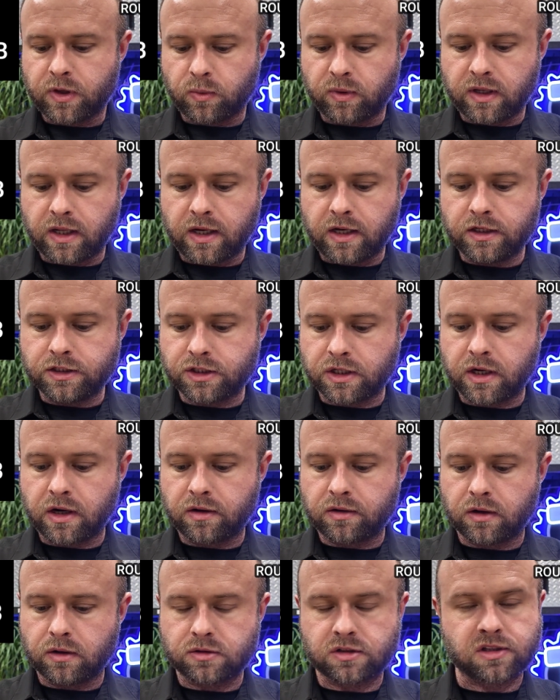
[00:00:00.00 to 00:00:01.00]
when they
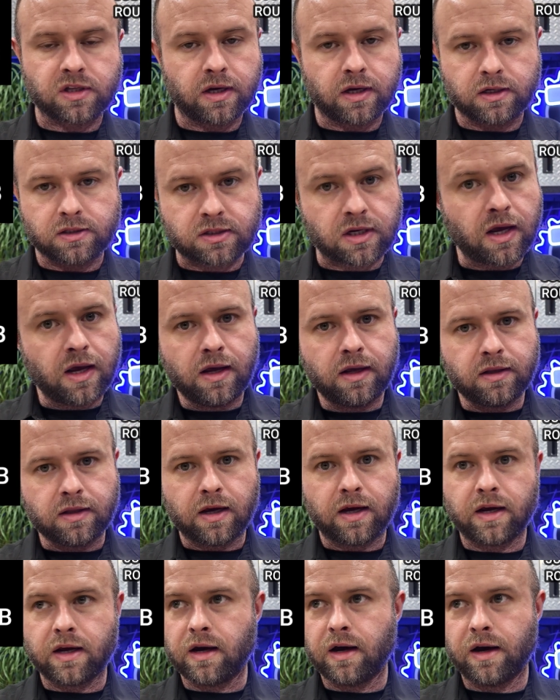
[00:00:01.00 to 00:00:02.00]
engineer those things,
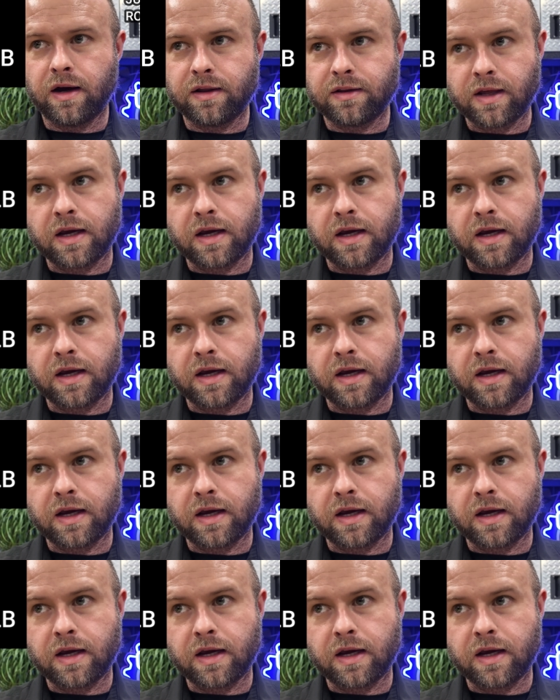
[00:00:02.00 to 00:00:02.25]
they uh,